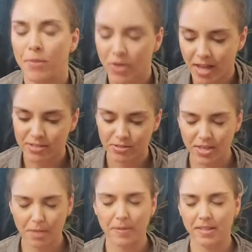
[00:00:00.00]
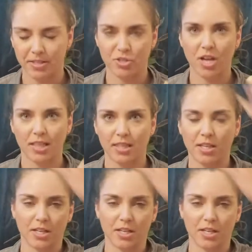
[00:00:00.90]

Okay, so think about this. You got your